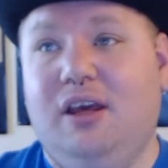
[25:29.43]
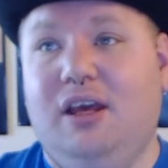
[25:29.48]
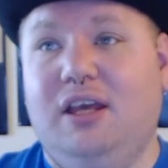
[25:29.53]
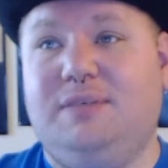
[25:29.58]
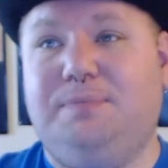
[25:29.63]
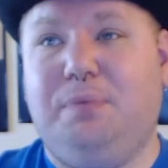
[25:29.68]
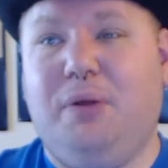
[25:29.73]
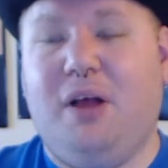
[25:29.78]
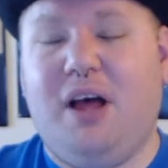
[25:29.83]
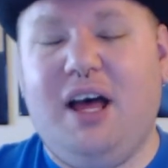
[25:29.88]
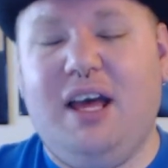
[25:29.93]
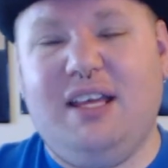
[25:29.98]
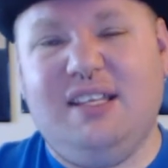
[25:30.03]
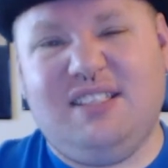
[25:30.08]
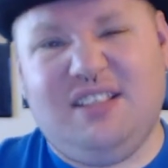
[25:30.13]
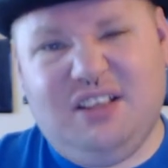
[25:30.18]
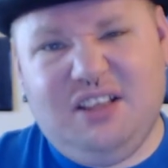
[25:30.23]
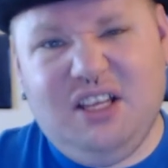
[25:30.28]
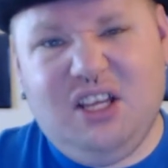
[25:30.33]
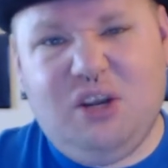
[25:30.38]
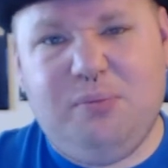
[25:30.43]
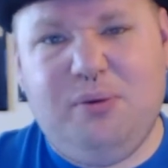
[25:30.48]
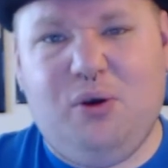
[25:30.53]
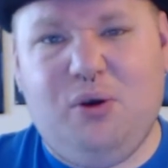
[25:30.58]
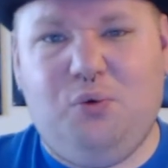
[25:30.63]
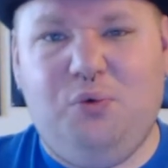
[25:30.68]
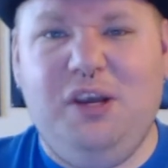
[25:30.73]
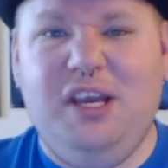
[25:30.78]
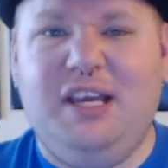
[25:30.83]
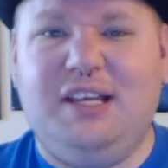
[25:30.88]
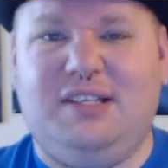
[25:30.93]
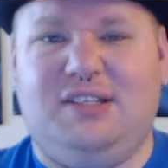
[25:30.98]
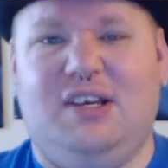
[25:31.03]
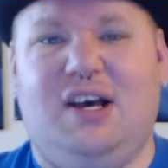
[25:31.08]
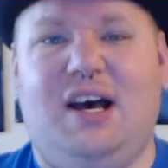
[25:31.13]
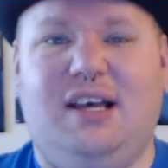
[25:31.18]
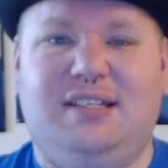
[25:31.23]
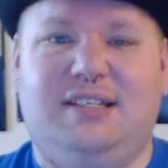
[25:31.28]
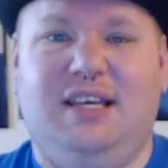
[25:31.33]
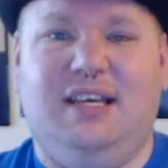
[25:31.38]
His plot is a little bit weak
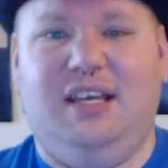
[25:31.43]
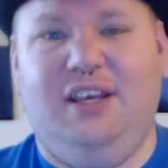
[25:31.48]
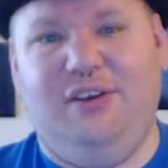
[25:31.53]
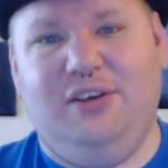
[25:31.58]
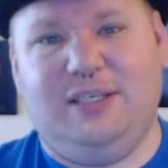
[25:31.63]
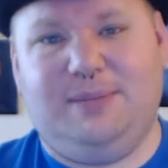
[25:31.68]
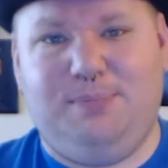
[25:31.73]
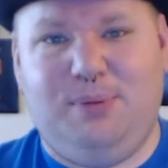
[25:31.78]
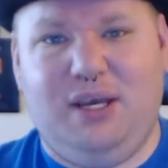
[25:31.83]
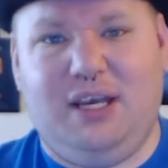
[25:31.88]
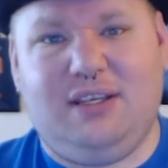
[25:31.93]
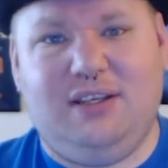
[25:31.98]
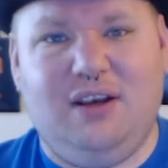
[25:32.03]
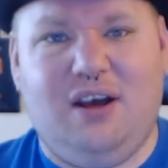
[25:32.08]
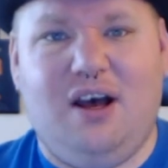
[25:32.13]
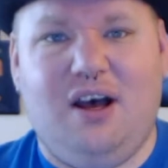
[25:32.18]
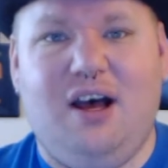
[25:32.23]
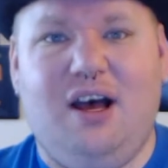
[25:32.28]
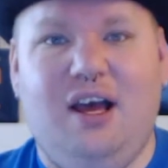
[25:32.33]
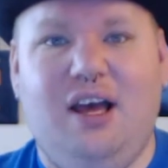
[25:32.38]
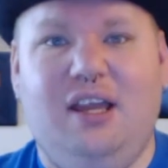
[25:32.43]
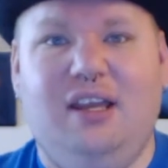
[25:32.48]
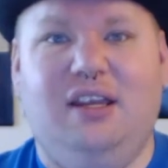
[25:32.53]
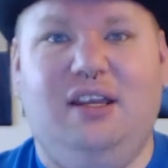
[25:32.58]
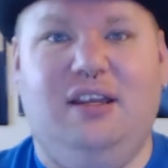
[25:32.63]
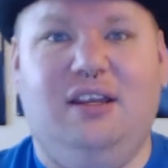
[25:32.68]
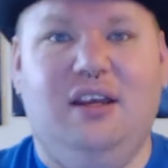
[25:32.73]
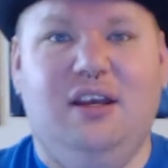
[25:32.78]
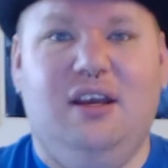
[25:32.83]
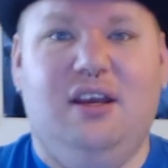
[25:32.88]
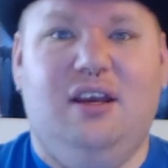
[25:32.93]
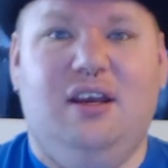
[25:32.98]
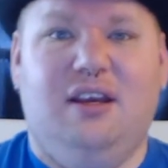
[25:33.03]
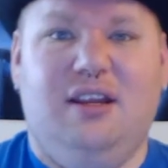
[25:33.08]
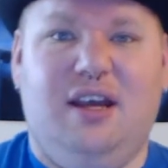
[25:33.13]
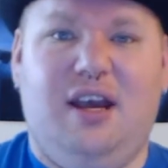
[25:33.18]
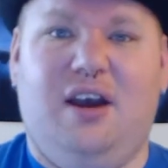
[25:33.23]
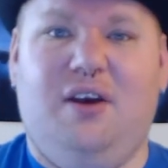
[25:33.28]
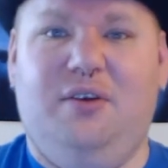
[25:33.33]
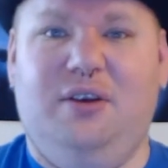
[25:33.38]
sauce, that he was picked on, and
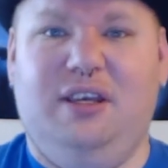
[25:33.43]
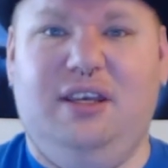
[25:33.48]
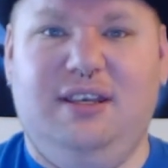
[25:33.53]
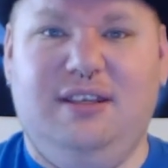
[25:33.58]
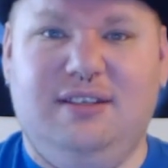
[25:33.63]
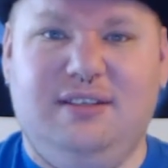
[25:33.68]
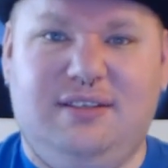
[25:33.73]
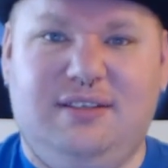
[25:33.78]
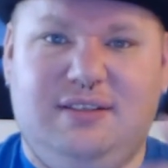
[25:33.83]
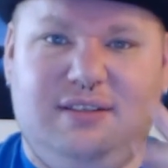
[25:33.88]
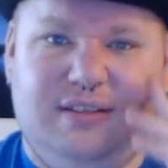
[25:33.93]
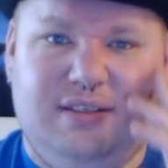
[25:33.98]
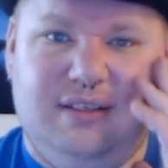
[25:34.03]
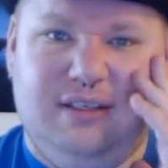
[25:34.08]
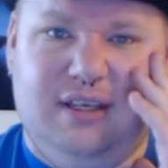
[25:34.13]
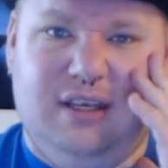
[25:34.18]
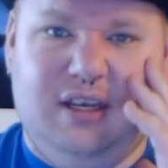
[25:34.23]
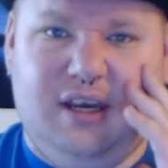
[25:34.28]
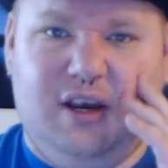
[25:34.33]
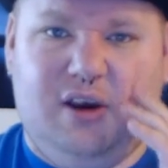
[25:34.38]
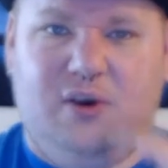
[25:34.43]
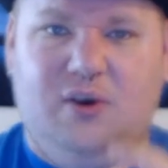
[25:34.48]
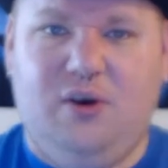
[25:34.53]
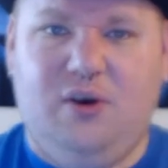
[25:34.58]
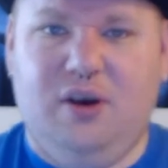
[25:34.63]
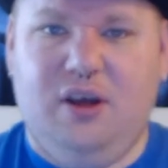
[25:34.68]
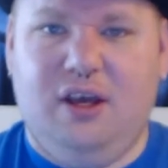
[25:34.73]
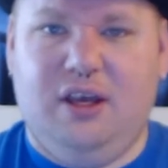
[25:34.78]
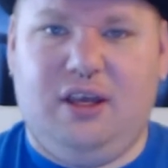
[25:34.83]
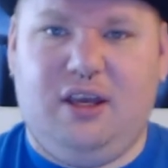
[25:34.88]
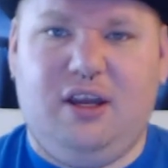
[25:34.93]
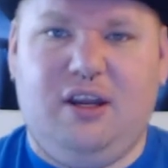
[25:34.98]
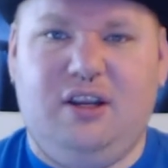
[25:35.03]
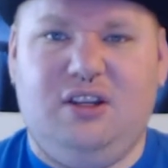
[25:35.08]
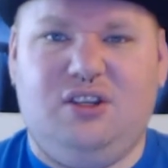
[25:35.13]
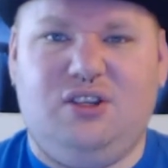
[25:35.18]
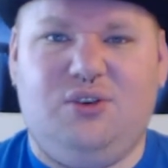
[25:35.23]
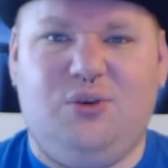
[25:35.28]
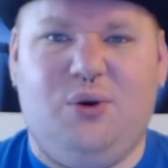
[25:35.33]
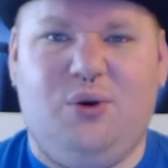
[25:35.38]
now he's, gonna
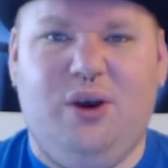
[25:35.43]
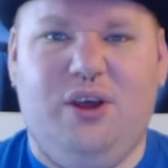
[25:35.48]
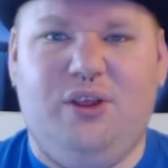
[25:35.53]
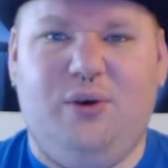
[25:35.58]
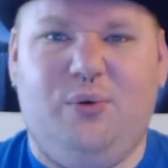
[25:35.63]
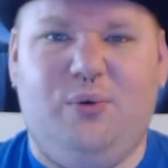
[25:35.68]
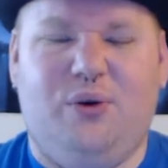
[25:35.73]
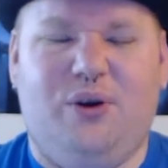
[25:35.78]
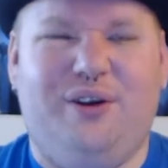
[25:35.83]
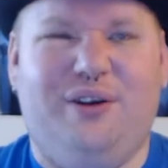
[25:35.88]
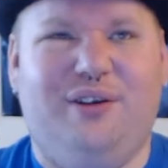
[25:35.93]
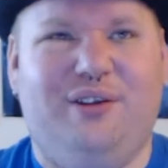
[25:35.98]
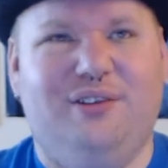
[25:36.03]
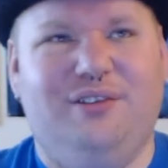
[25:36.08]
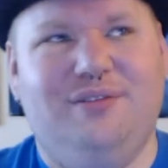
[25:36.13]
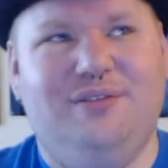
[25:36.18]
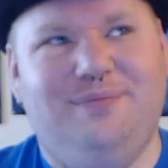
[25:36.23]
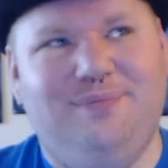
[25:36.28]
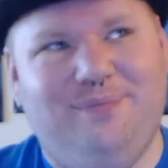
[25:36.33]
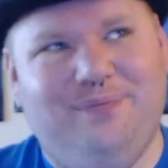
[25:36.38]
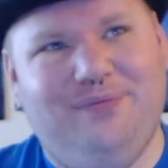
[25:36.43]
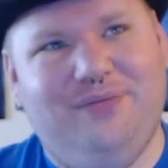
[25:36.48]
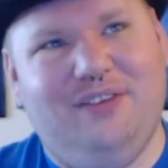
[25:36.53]
destroy the world.